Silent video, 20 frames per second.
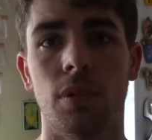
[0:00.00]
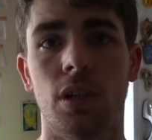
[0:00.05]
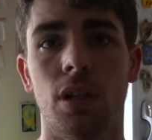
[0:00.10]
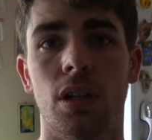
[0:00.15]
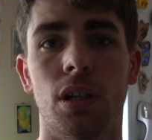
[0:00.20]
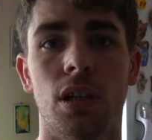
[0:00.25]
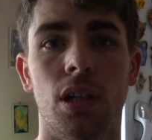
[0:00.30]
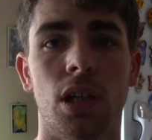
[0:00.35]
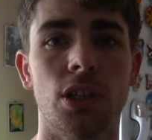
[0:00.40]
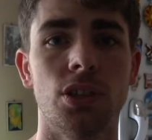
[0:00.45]

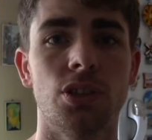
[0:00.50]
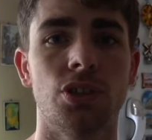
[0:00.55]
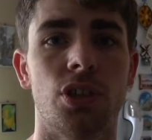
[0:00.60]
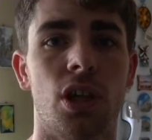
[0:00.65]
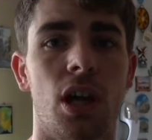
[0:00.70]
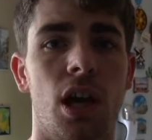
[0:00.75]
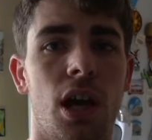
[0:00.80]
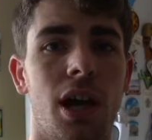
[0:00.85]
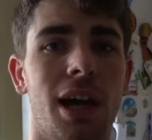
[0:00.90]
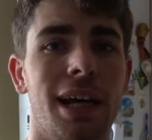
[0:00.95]
lunch,
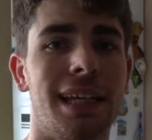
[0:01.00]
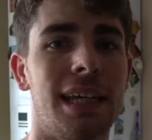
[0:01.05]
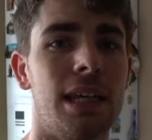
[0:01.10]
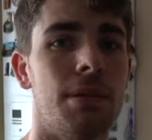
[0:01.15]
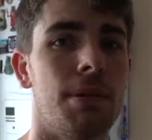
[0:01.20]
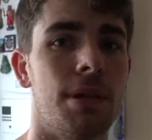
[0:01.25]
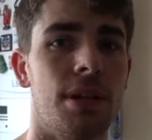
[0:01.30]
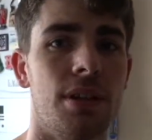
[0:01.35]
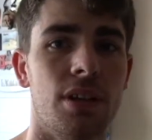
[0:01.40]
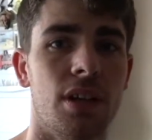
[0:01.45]
I keep
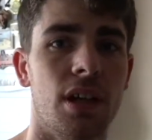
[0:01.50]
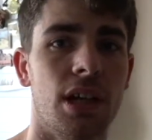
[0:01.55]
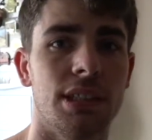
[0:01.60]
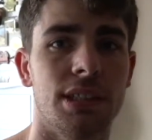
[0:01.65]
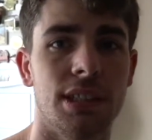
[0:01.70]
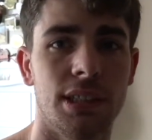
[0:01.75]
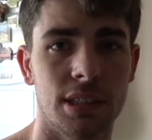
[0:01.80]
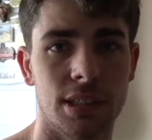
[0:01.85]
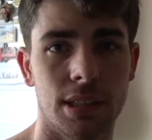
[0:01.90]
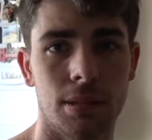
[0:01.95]
it nice
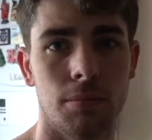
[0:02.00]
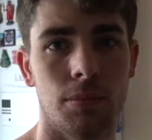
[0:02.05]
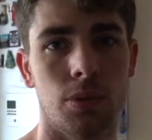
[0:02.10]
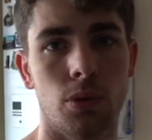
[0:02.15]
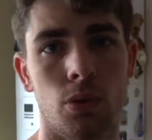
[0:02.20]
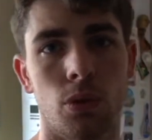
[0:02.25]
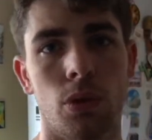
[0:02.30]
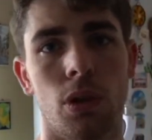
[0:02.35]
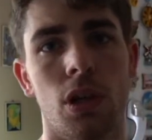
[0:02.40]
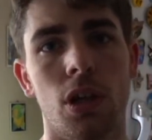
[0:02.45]
and
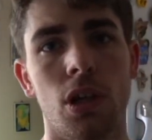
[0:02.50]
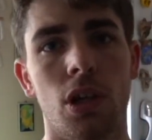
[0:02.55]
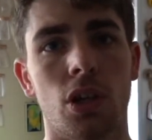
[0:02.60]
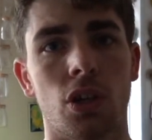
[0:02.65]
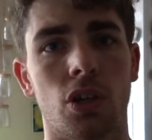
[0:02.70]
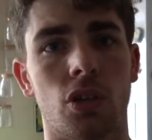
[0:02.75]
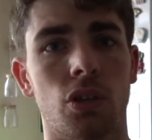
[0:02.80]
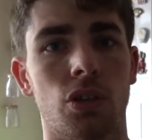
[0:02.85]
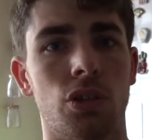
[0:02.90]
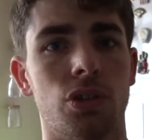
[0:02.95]
simple,
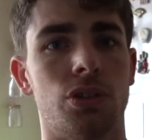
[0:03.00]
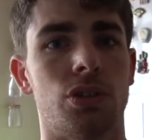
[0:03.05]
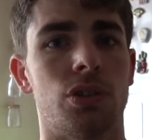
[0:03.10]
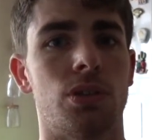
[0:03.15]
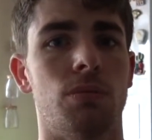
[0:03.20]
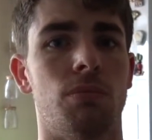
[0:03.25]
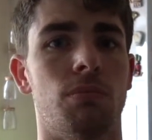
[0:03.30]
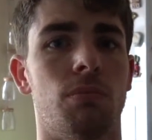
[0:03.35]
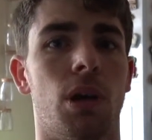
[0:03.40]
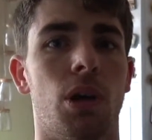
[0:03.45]
because
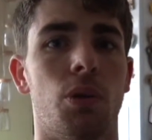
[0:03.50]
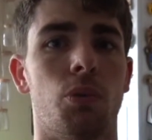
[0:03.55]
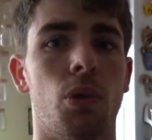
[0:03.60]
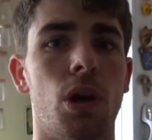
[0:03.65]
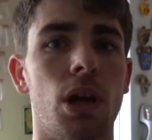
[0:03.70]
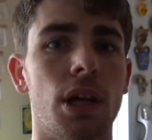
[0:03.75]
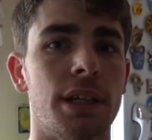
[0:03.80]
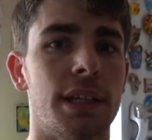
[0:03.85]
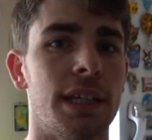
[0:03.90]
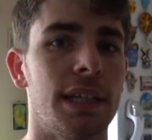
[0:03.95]
my
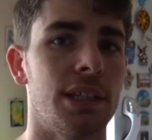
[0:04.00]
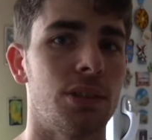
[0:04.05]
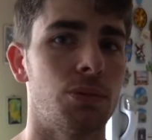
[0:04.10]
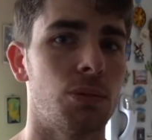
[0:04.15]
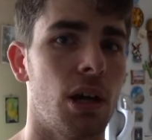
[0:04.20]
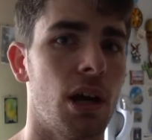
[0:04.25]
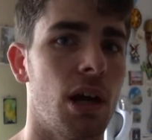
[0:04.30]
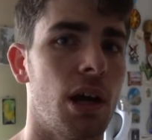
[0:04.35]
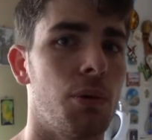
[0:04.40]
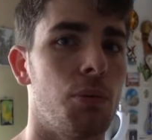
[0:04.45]
work days where
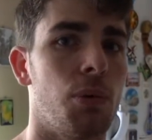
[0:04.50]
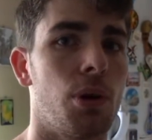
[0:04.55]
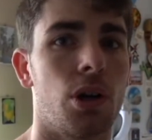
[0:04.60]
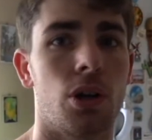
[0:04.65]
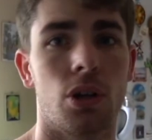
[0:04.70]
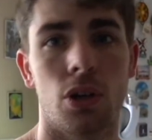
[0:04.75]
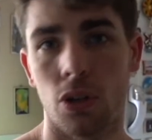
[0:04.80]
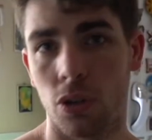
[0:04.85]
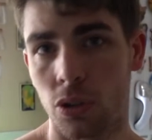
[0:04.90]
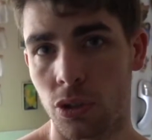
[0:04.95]
I work
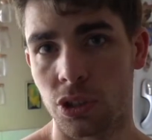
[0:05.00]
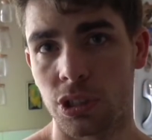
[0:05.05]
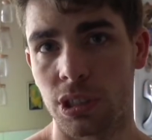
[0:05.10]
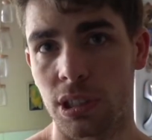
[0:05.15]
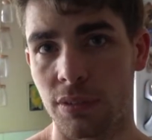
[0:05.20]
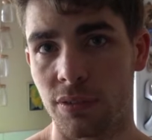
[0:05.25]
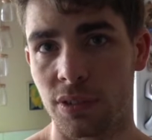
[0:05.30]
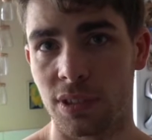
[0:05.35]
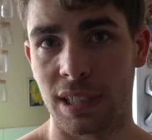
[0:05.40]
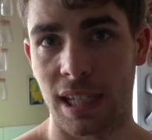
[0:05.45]
long
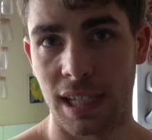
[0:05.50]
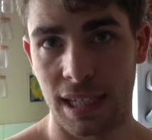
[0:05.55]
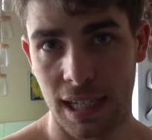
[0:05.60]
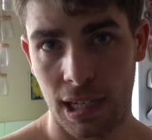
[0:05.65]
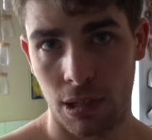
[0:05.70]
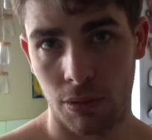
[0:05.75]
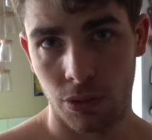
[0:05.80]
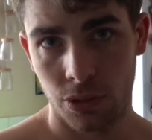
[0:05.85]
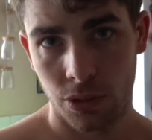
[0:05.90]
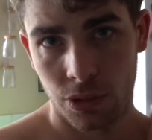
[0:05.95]
shifts, 10
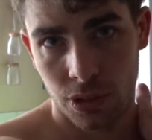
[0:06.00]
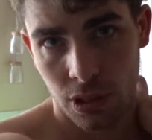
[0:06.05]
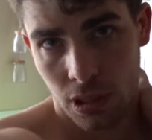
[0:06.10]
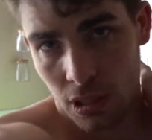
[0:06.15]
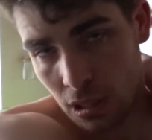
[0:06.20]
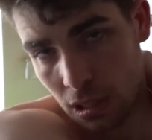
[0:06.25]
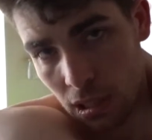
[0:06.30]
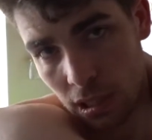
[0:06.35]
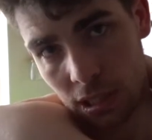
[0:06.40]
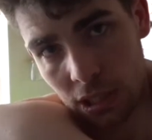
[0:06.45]
hours
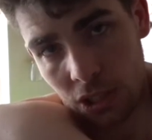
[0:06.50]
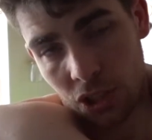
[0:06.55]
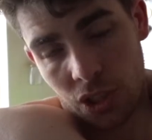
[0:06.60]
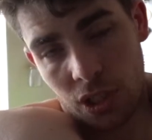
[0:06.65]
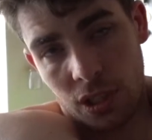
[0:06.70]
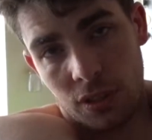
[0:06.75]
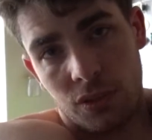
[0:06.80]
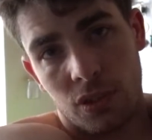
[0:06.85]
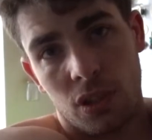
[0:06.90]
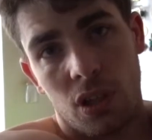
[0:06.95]

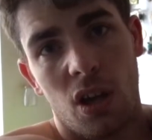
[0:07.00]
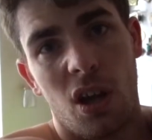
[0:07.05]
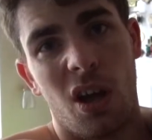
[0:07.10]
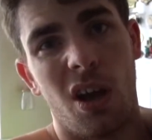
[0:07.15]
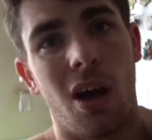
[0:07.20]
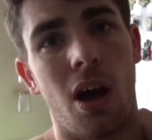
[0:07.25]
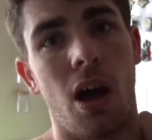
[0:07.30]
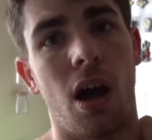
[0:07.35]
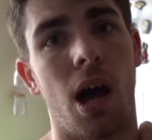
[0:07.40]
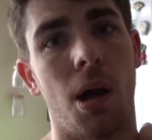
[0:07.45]
shifts,
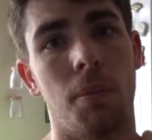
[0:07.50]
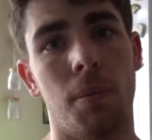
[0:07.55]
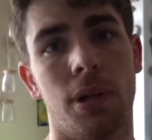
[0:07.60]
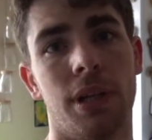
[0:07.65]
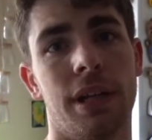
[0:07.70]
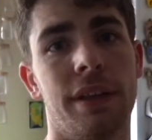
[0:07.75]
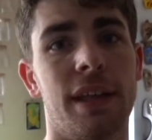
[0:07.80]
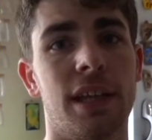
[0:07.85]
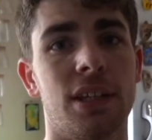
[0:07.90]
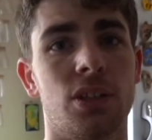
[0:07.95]
I'm only
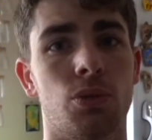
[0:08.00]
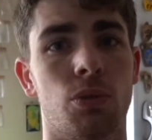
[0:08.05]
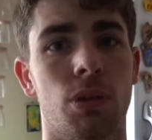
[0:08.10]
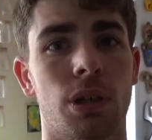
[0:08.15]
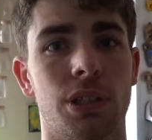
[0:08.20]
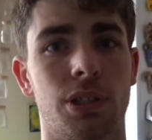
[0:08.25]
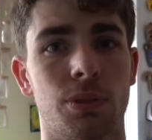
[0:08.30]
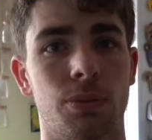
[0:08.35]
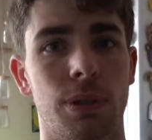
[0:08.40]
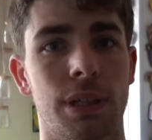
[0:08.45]
there
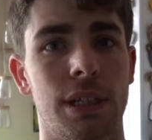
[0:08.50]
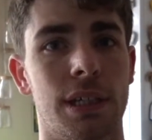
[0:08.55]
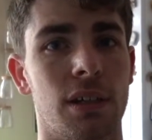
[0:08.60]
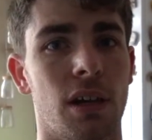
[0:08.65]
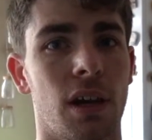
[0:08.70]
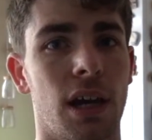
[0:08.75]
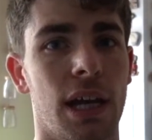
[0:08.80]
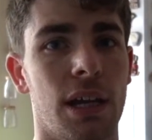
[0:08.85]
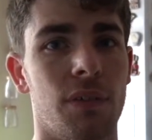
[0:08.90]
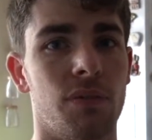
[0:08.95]
twice a week.
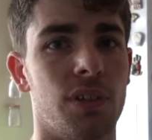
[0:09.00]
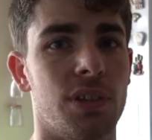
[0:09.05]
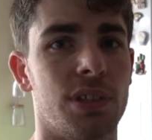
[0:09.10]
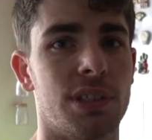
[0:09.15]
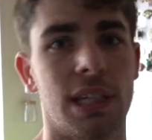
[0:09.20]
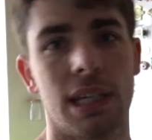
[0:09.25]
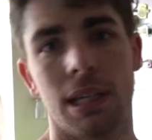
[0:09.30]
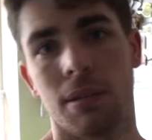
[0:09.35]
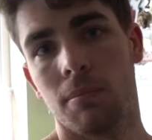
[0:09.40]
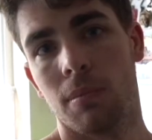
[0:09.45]
I have the
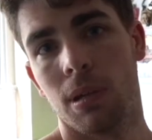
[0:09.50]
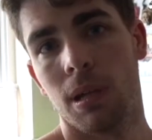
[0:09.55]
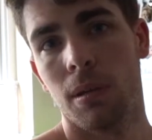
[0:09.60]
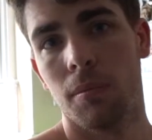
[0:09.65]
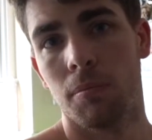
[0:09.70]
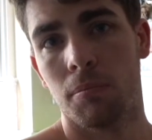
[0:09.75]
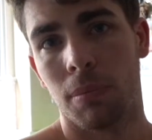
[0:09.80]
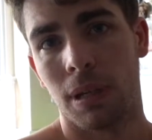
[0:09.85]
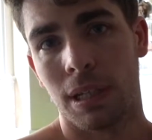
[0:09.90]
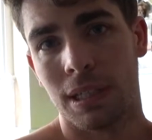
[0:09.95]
same
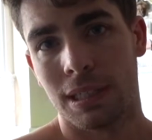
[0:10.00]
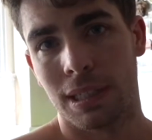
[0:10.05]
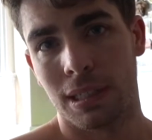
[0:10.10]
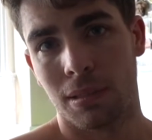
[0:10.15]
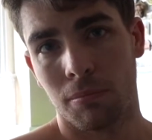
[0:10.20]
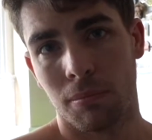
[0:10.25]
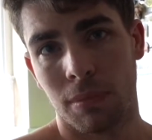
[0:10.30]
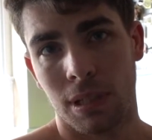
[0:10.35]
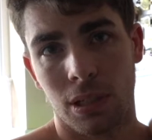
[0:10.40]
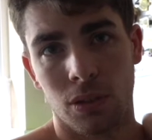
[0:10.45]
basic
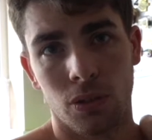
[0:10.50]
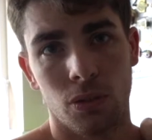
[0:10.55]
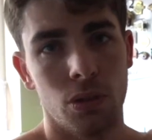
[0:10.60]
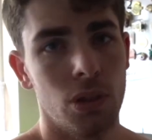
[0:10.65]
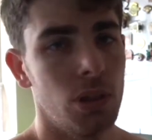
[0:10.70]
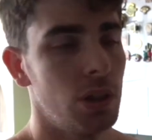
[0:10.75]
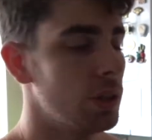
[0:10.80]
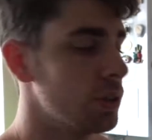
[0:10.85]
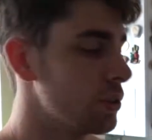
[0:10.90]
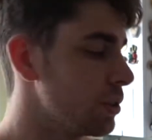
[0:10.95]
meal,
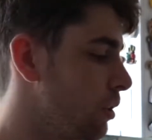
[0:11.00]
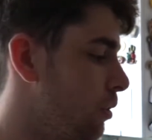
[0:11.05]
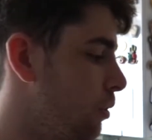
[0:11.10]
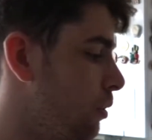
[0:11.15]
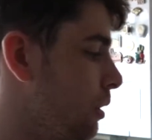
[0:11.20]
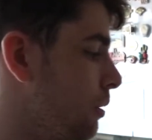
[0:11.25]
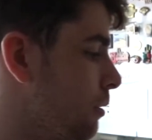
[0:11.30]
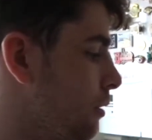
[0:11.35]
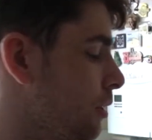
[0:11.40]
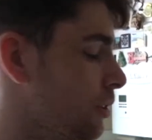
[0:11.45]
so all
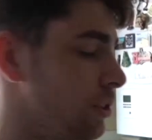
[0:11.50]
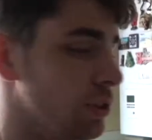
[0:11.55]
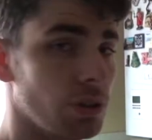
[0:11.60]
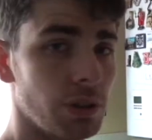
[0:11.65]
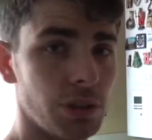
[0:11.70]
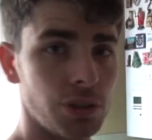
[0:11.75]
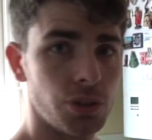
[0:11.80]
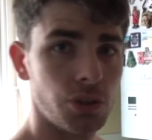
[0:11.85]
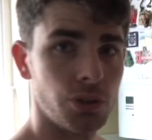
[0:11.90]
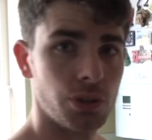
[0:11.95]
I'm going to do
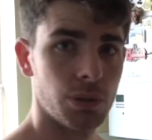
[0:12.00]
is use a